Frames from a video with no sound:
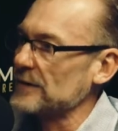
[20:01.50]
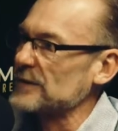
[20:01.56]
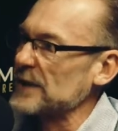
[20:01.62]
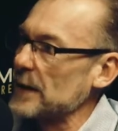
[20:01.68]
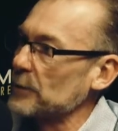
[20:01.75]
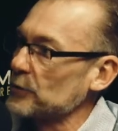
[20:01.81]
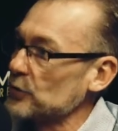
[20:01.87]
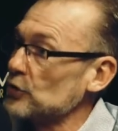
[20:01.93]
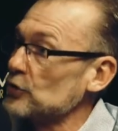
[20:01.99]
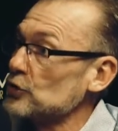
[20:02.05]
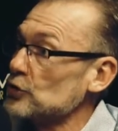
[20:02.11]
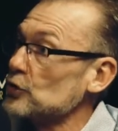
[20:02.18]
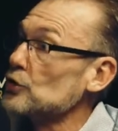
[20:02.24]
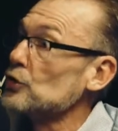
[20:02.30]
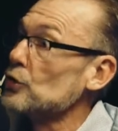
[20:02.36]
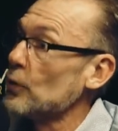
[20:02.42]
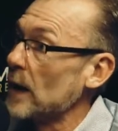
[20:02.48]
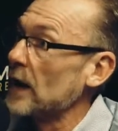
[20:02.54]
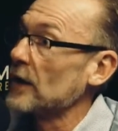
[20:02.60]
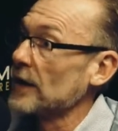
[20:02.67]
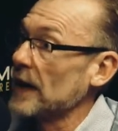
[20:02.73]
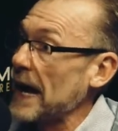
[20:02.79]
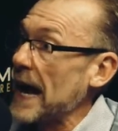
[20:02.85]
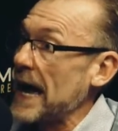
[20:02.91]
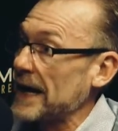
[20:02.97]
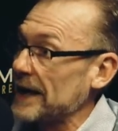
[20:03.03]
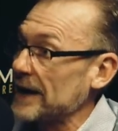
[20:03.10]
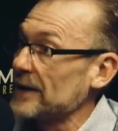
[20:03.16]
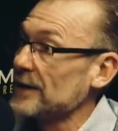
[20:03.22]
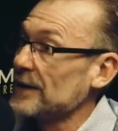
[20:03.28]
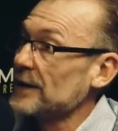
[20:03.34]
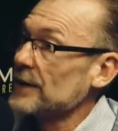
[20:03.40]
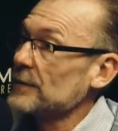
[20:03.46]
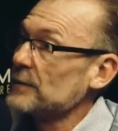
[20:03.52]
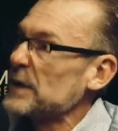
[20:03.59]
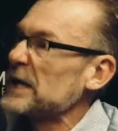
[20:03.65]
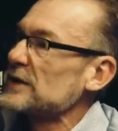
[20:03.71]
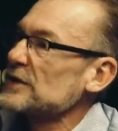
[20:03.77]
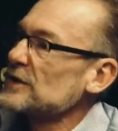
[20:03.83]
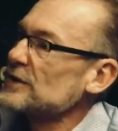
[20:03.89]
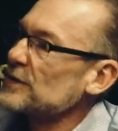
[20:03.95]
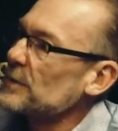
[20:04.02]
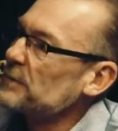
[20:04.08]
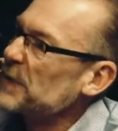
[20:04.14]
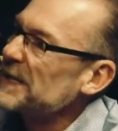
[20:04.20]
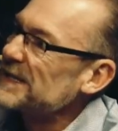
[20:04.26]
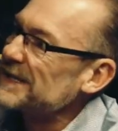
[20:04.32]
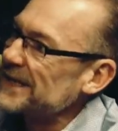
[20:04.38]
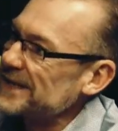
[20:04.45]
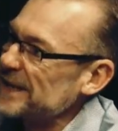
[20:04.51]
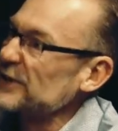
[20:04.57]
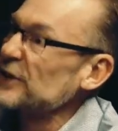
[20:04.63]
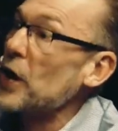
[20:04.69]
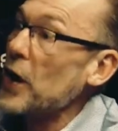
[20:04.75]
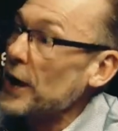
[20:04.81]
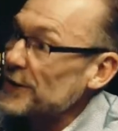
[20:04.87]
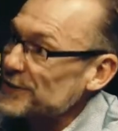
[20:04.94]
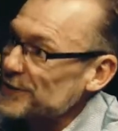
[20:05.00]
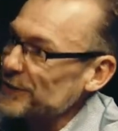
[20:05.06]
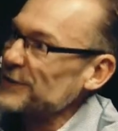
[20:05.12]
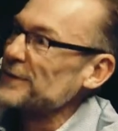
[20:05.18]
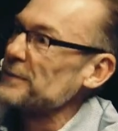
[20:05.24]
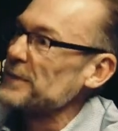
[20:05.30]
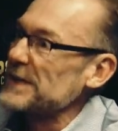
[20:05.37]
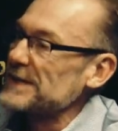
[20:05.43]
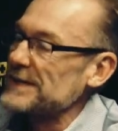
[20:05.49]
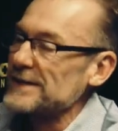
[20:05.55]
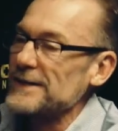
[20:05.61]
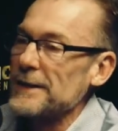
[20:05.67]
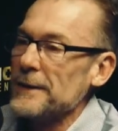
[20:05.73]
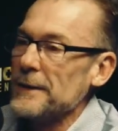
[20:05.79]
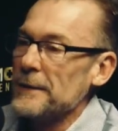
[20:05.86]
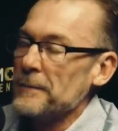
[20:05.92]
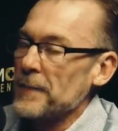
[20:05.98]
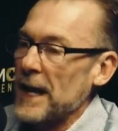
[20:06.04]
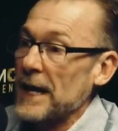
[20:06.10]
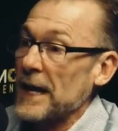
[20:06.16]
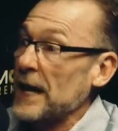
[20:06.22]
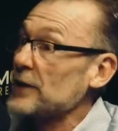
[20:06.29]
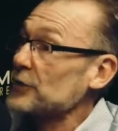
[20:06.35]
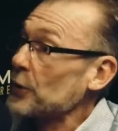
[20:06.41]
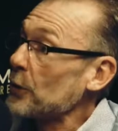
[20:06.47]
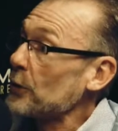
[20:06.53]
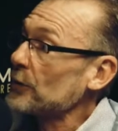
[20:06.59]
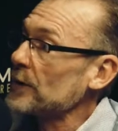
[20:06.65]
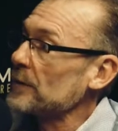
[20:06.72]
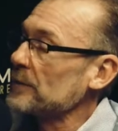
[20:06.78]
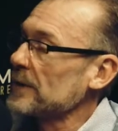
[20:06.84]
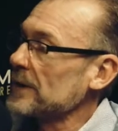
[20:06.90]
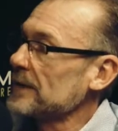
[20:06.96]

that's able to do well at it because it's a, it's a business it's a hustle it's a business yep. and i told him